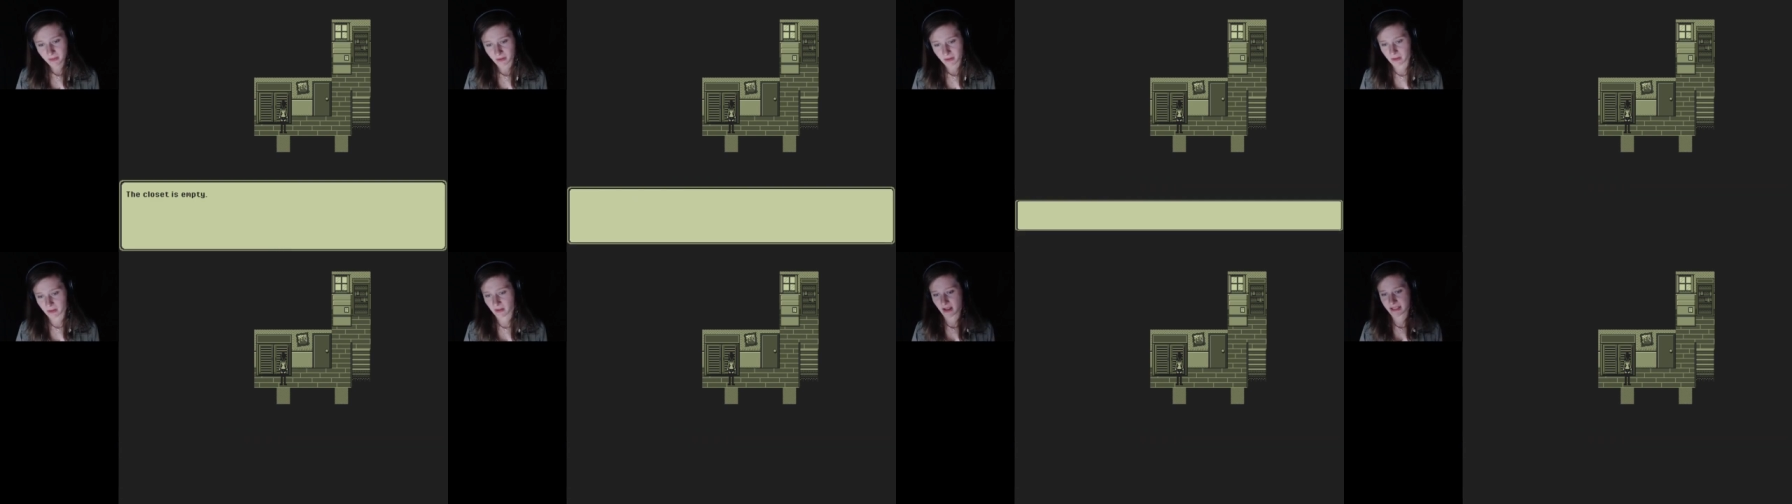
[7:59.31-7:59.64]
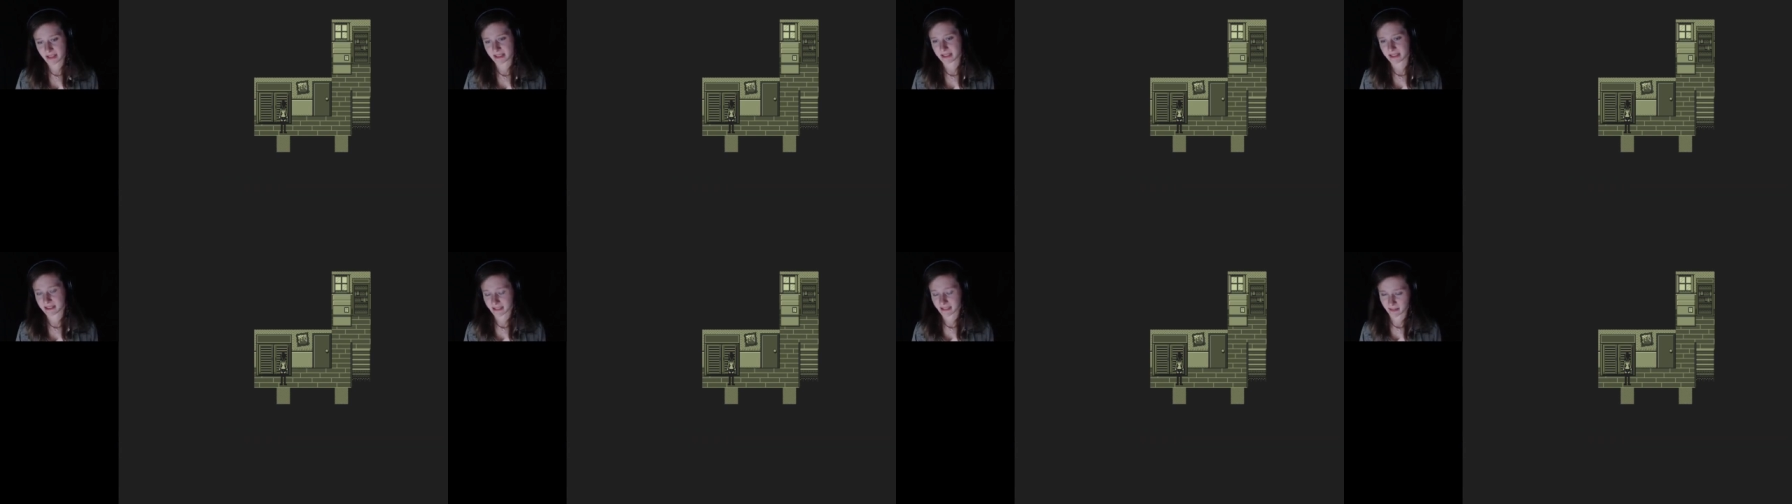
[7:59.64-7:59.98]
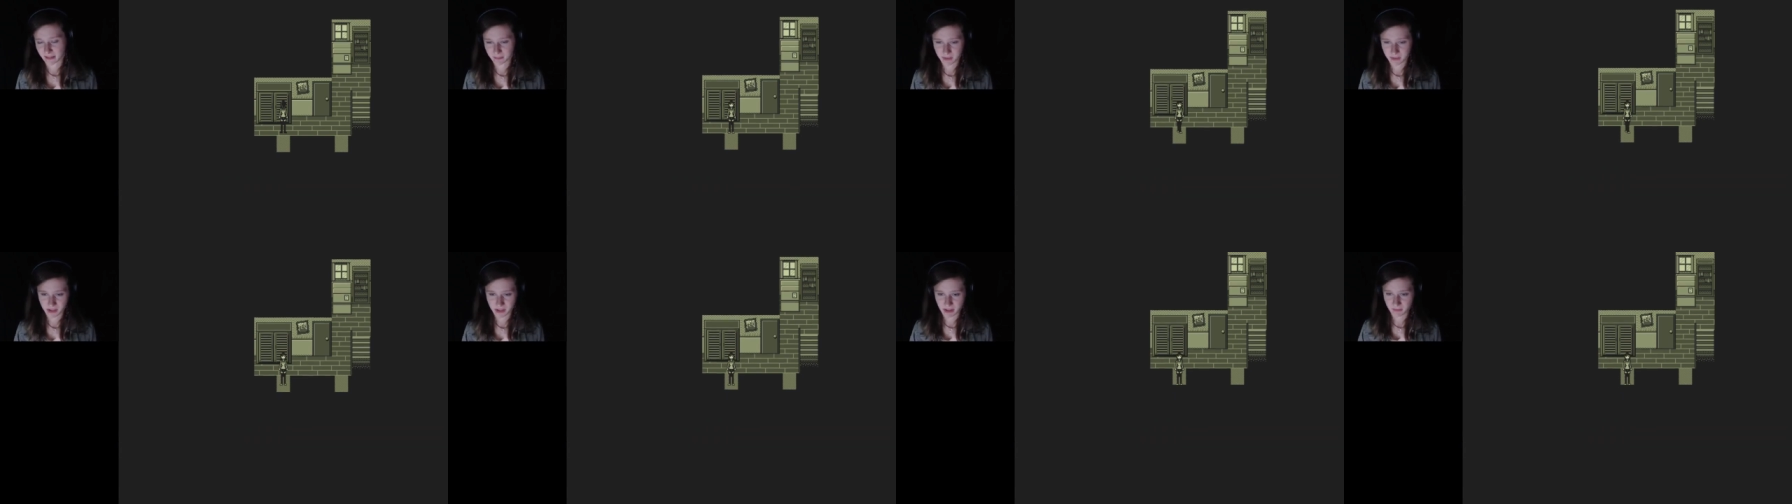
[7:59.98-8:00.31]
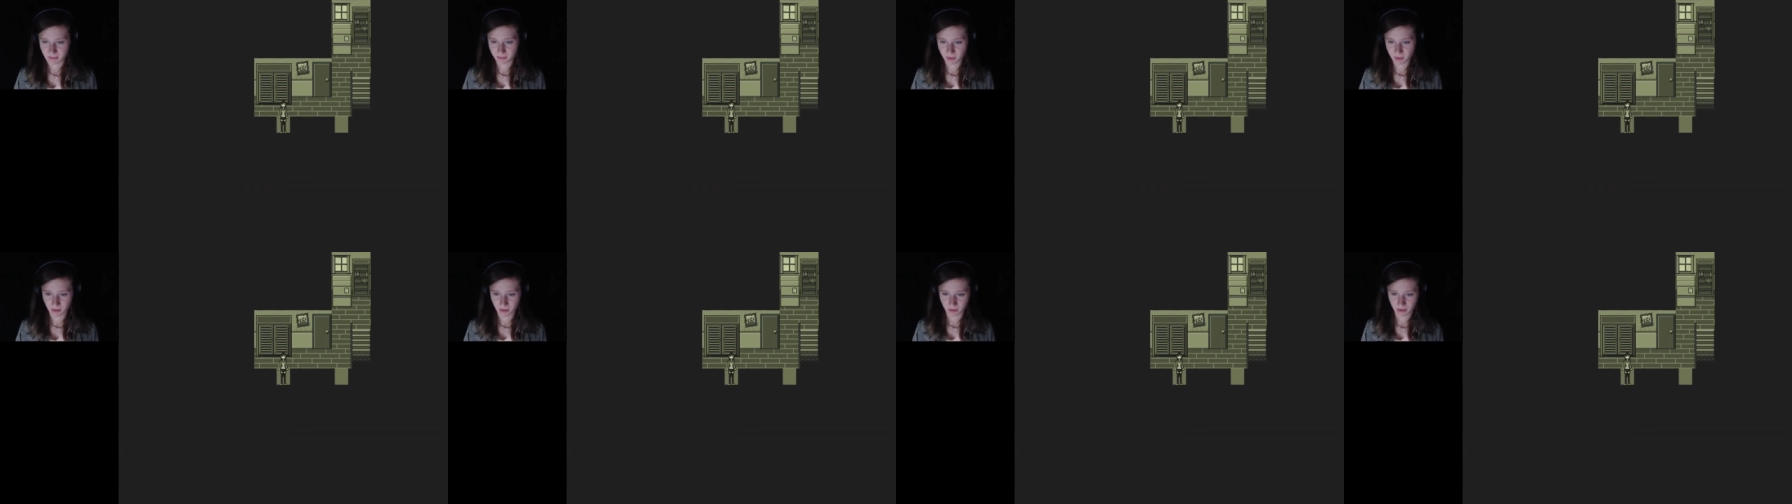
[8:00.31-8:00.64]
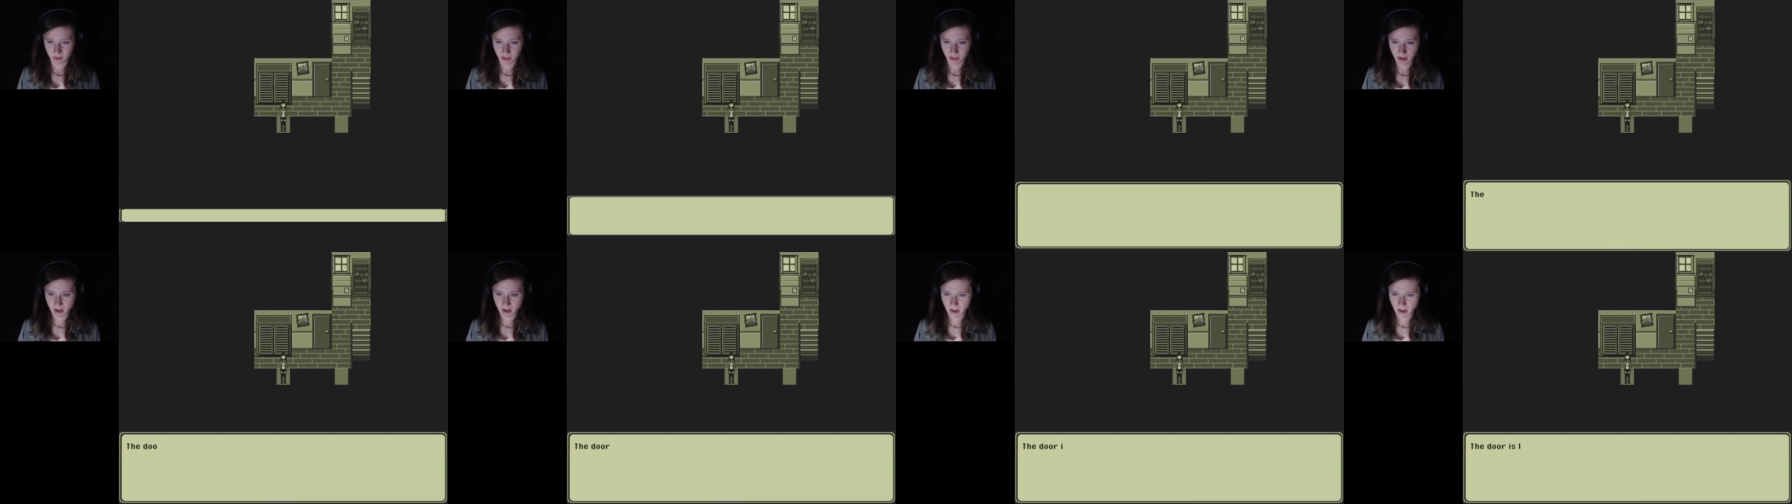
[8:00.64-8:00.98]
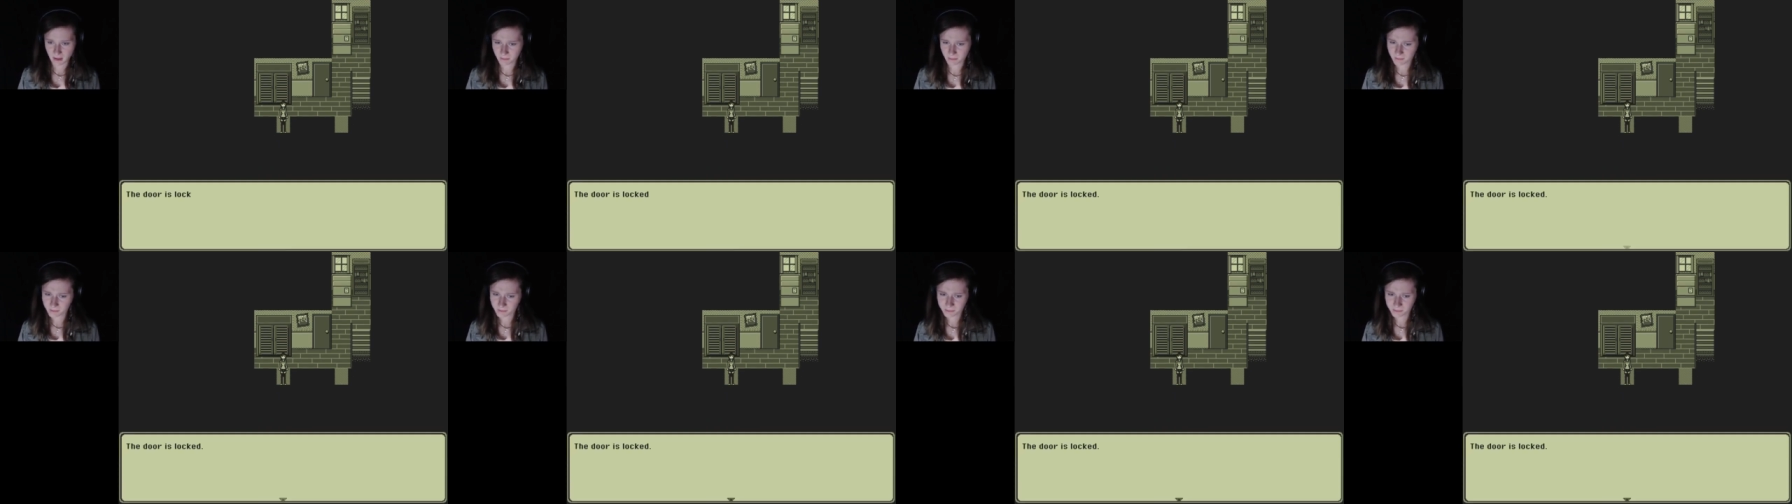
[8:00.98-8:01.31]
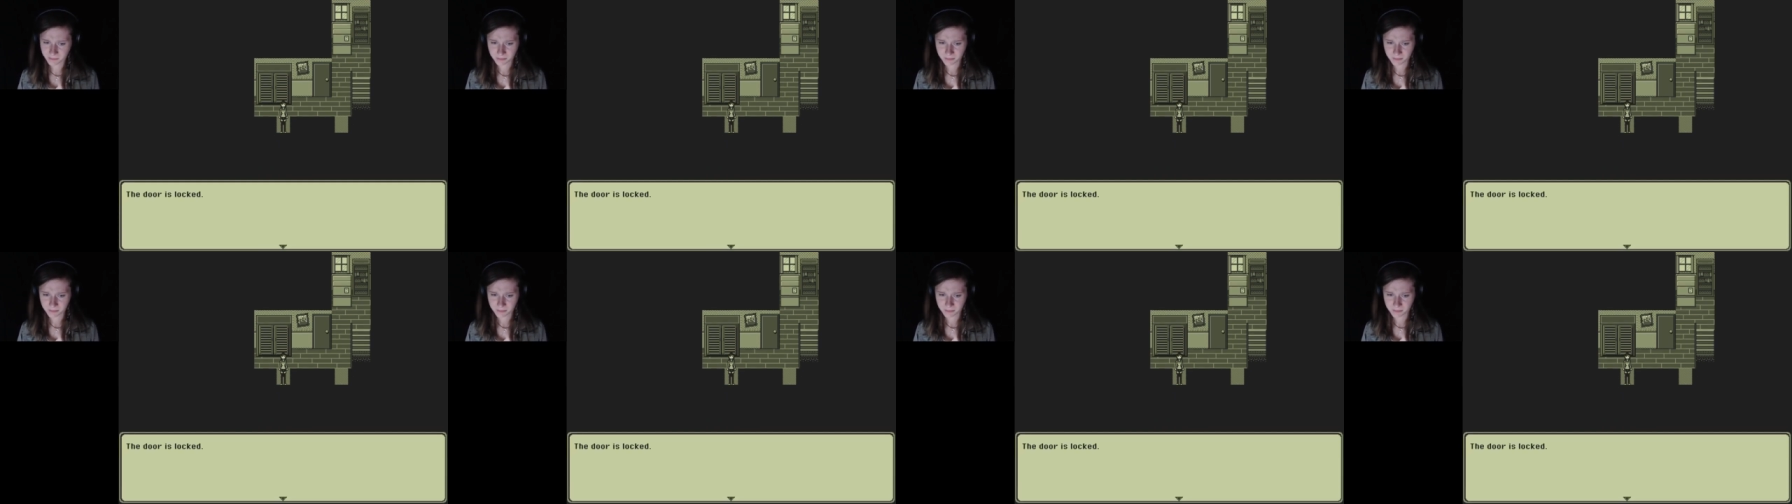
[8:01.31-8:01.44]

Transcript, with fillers: The closet is empty. Okay.